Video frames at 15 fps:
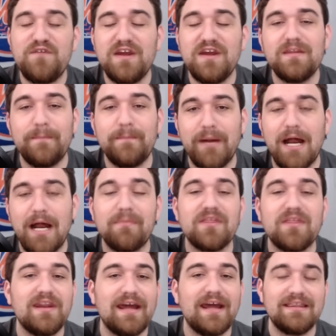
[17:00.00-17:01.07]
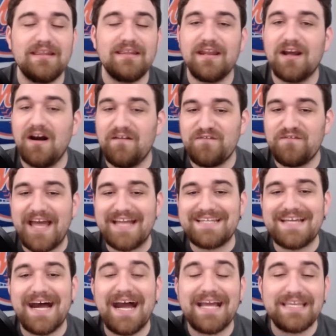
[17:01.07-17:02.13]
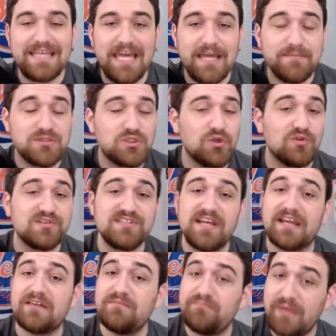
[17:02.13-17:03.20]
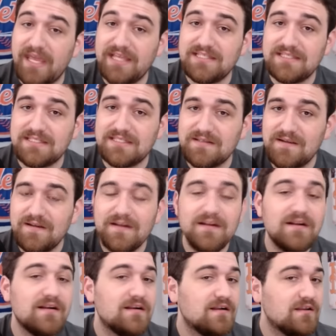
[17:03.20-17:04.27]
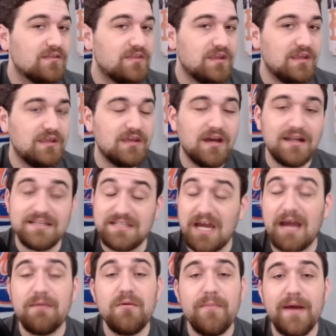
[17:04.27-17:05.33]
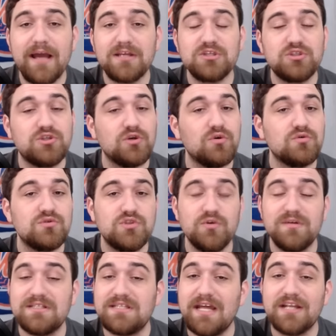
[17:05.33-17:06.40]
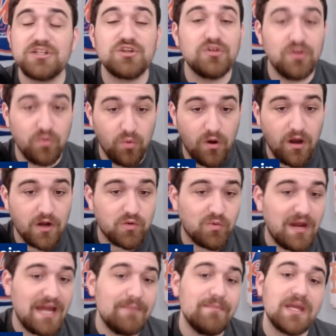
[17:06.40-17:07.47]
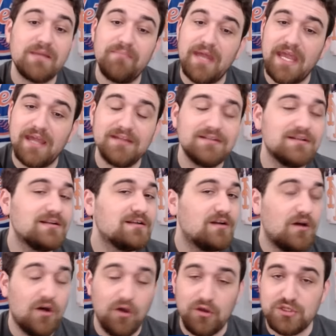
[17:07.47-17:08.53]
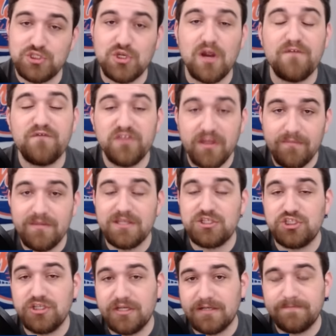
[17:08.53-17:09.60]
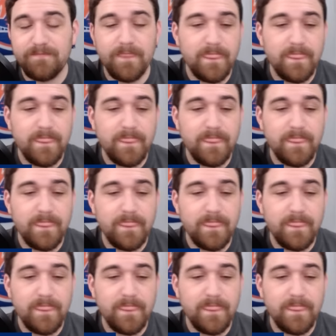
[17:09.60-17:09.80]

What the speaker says: hit in the bottom of the ninth inning of that tie game, stole second base. The Diamondbacks chose to intentionally walk Ryan McMahon, all-star for them this year.